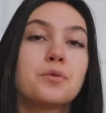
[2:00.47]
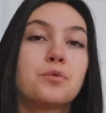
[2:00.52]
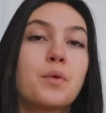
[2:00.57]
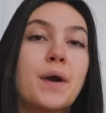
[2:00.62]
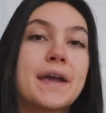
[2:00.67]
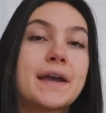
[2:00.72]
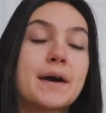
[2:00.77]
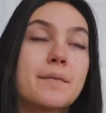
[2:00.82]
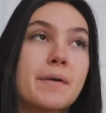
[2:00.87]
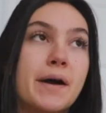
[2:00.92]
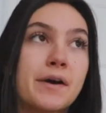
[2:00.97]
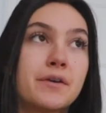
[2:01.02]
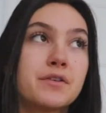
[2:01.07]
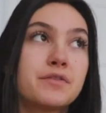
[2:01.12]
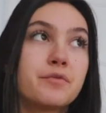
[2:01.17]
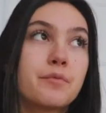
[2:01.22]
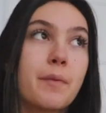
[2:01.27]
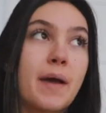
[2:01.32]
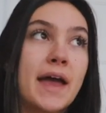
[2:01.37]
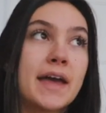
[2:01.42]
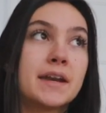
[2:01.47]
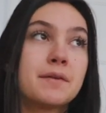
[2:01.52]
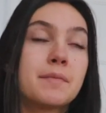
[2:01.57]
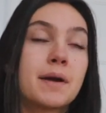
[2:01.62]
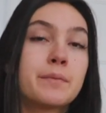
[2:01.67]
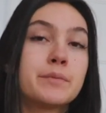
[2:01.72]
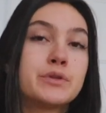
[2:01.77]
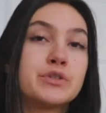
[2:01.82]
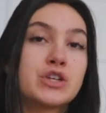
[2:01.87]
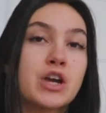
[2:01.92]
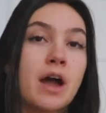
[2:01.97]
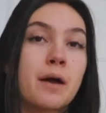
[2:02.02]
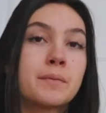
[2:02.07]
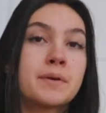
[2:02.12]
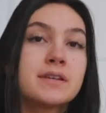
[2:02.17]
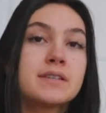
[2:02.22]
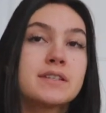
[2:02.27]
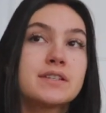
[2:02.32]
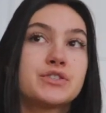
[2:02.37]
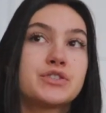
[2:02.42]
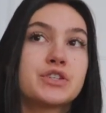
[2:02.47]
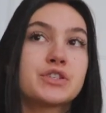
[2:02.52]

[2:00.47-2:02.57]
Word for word: wake up out of bed in my pajamas and